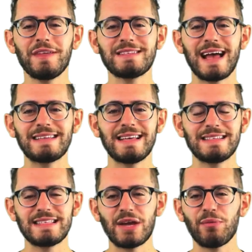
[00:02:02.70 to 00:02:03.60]
these
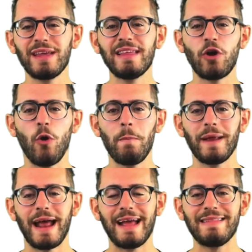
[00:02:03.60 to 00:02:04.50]
essays is they're really
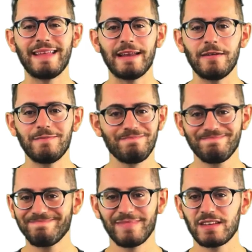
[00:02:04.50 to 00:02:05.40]
open-ended.
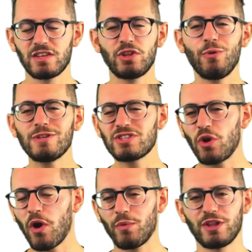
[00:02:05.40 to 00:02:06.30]
So don't
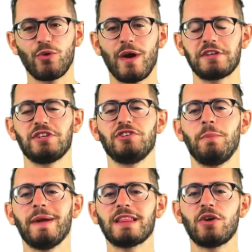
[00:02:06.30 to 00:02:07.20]
start with the question. You'll
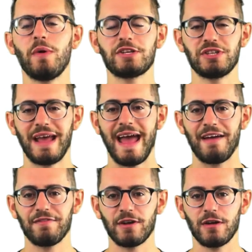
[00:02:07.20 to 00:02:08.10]
pick the question
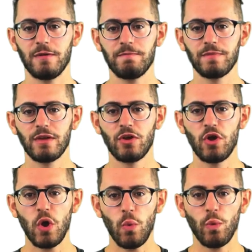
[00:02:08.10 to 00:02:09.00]
after.
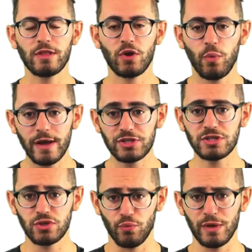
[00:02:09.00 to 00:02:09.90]
What the
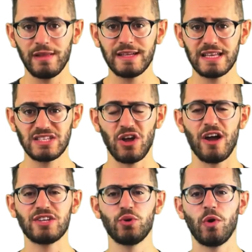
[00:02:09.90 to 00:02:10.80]
questions are really
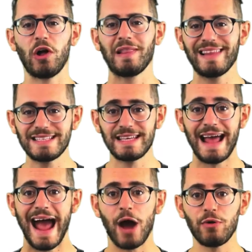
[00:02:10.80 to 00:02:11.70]
designed to elicit
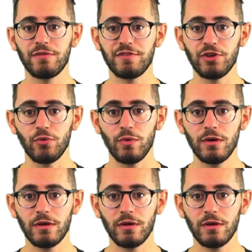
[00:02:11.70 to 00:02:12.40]
out of you